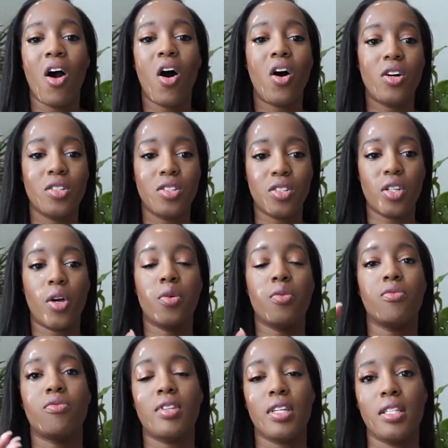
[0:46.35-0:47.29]

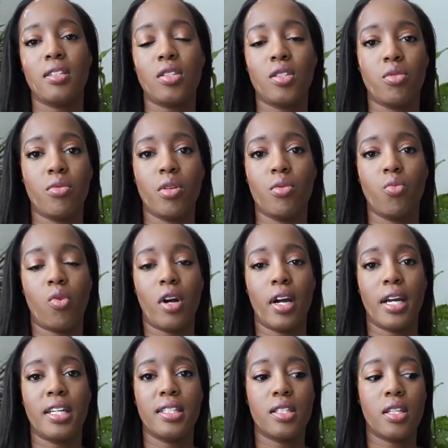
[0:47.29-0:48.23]
Also, these 3
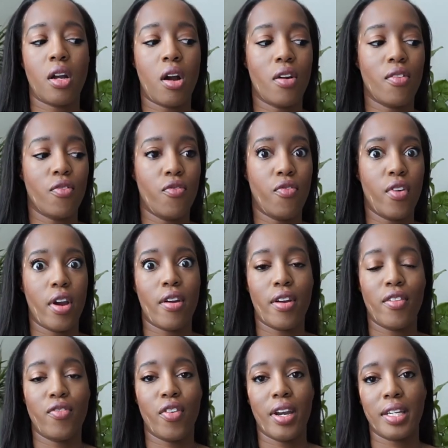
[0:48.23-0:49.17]
wines are
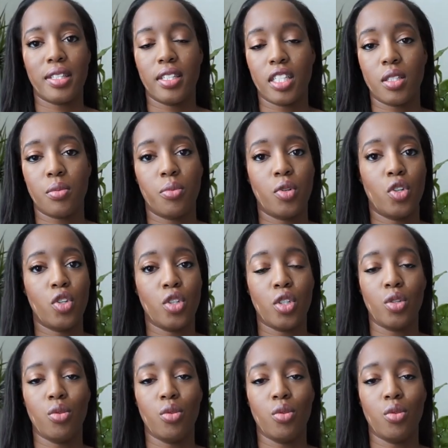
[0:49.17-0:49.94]
very, very accessible.